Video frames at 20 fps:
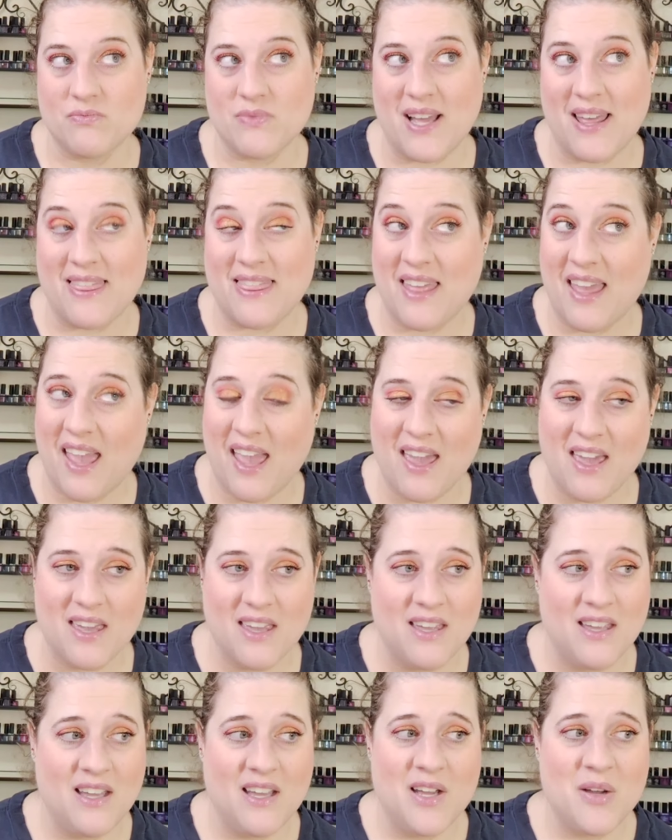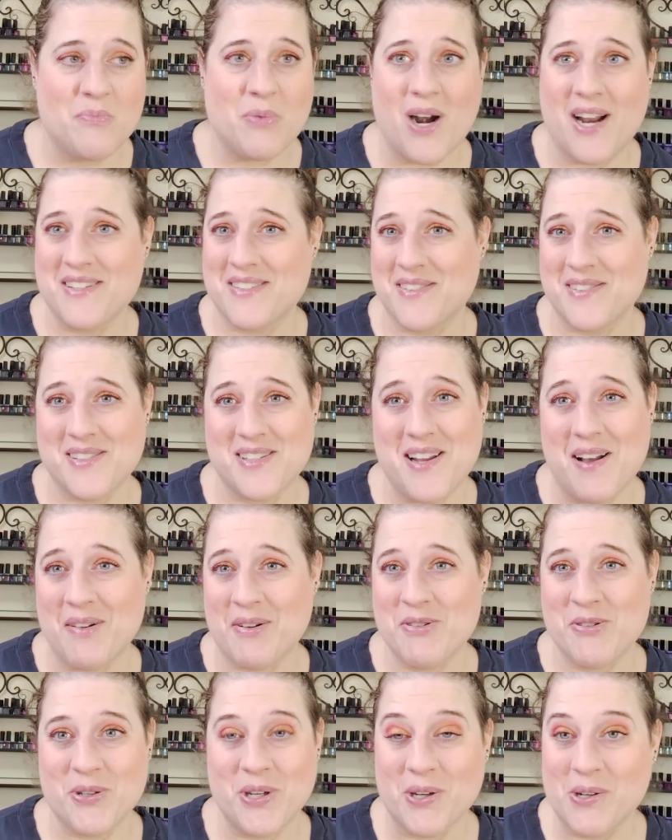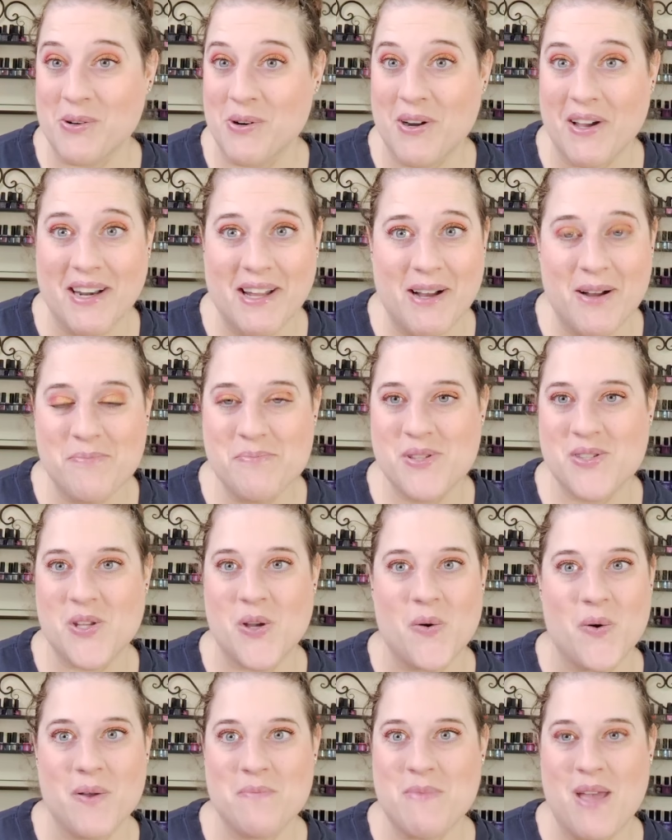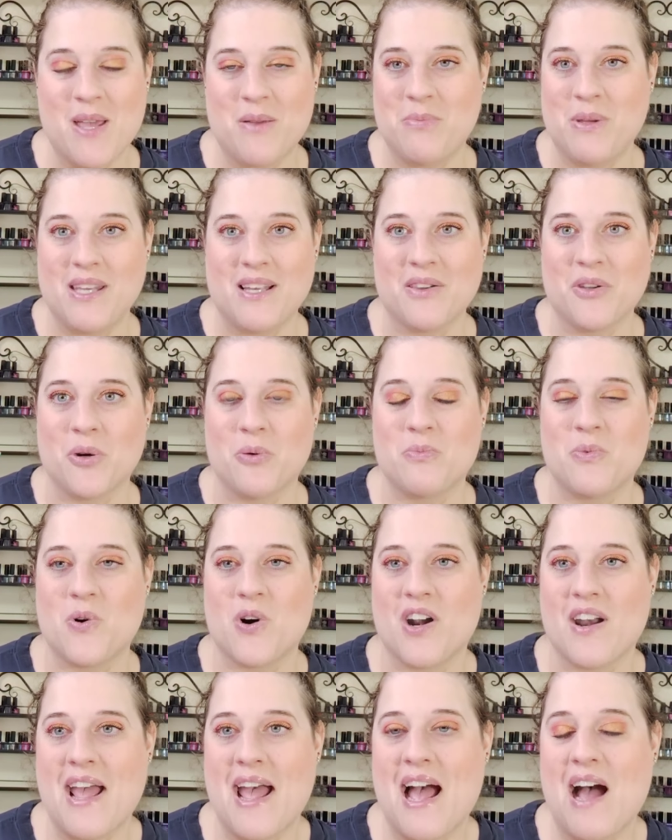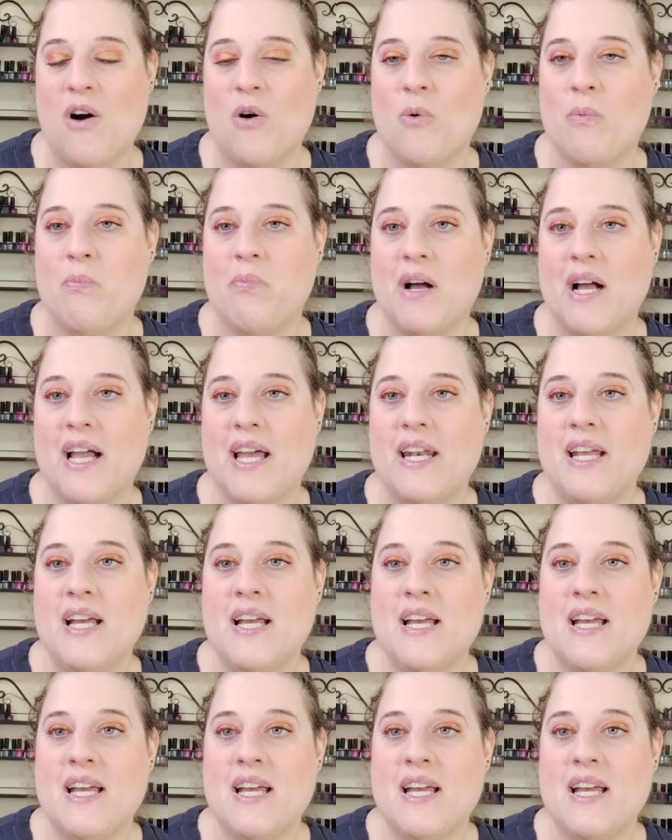I think prices at Dollar Tree are going up, so it may be a little more now, but